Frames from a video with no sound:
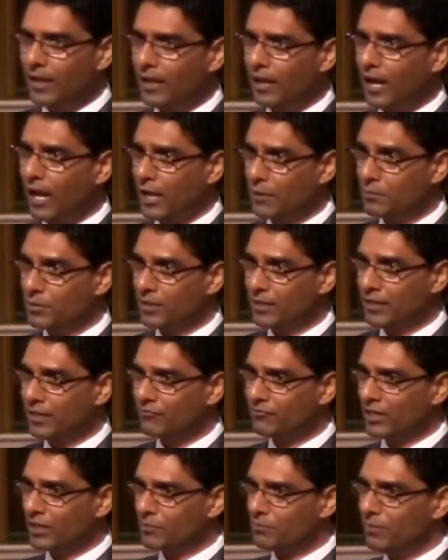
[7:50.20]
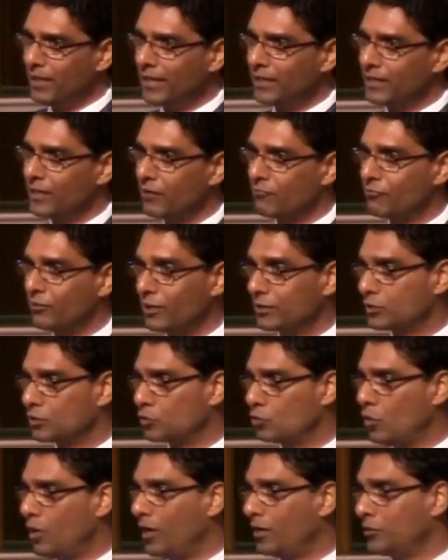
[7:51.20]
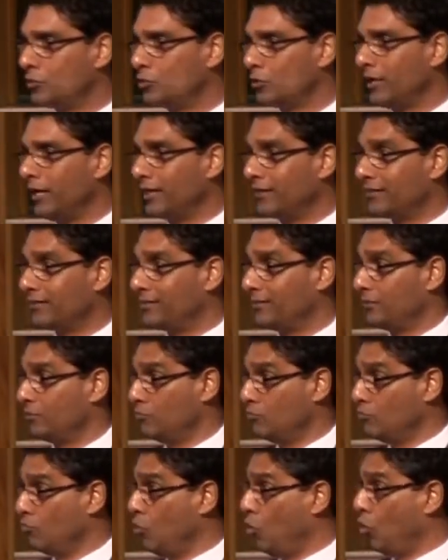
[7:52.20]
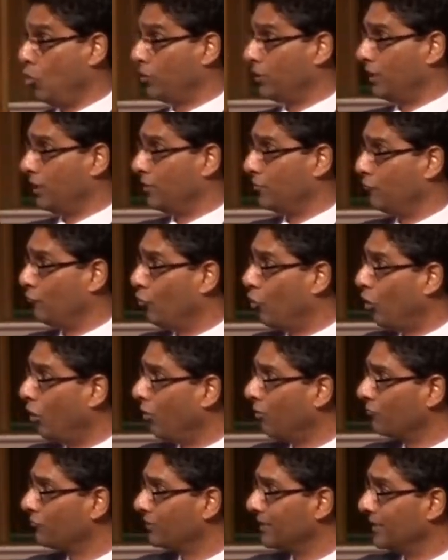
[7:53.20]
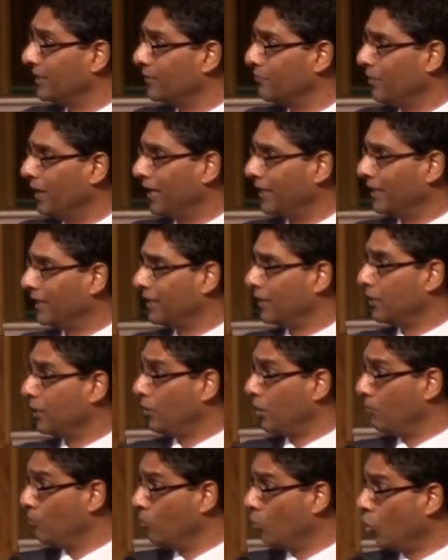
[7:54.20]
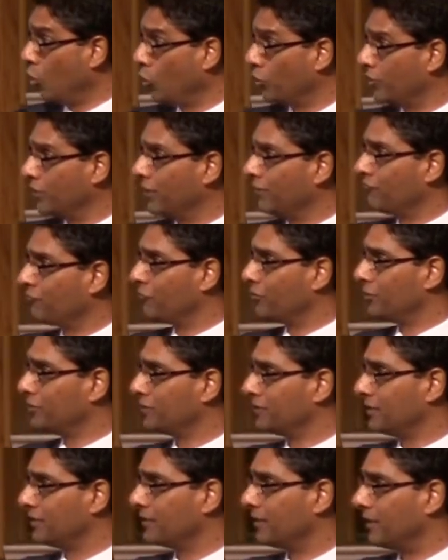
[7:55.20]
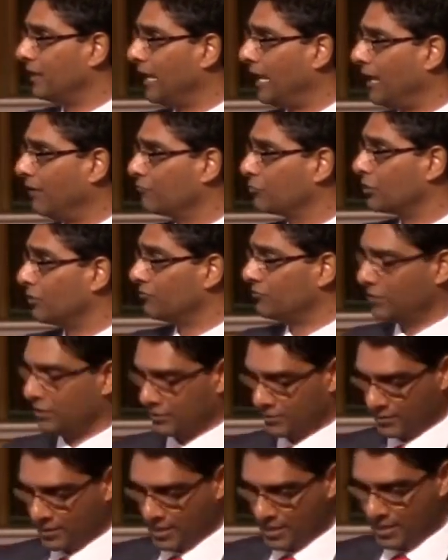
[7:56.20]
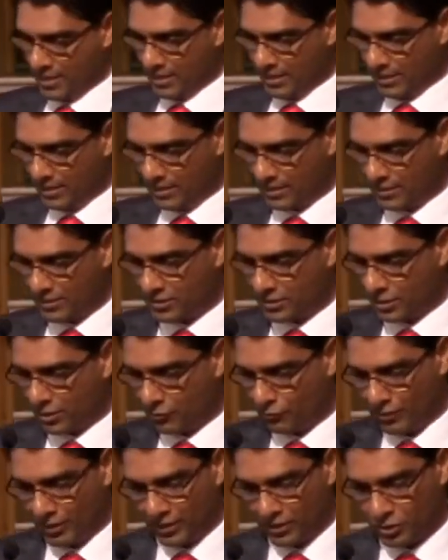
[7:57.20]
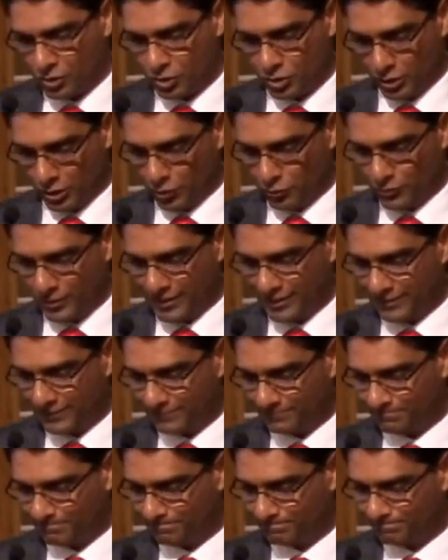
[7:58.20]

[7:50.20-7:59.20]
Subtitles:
I believe that many of us want to get more involved in making more difference in the lives of these deserving children.